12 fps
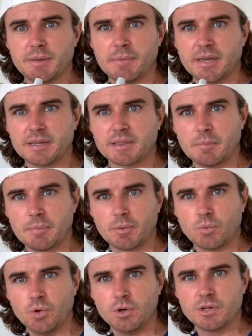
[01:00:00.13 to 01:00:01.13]
make them a
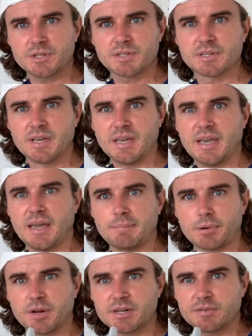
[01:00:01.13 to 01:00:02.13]
bit worse, and
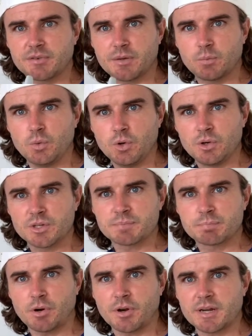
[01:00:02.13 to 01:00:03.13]
productivity worse,
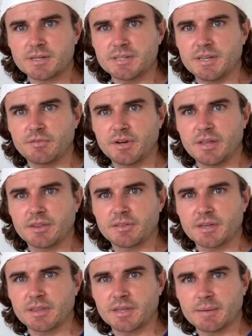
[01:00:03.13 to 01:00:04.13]
products and every other
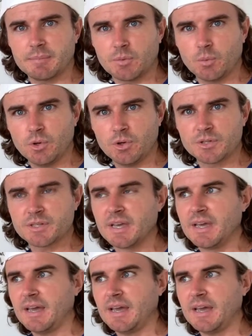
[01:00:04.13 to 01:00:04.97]
thing in the company worse,